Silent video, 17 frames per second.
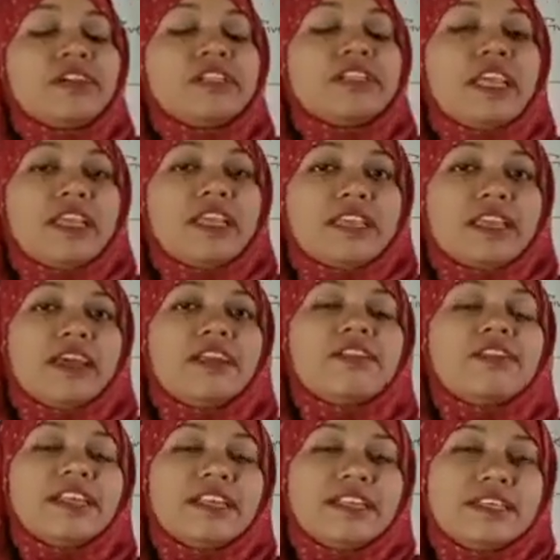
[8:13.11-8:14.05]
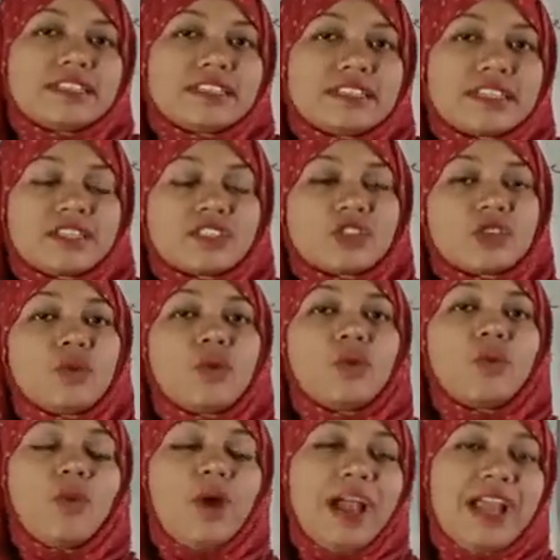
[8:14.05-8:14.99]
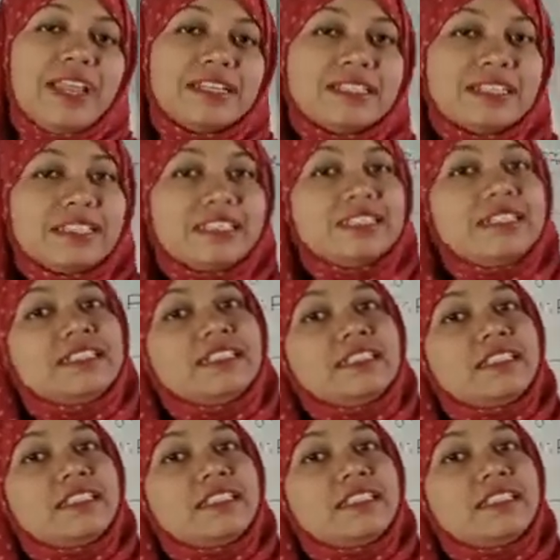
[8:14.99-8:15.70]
take a rest. So why did he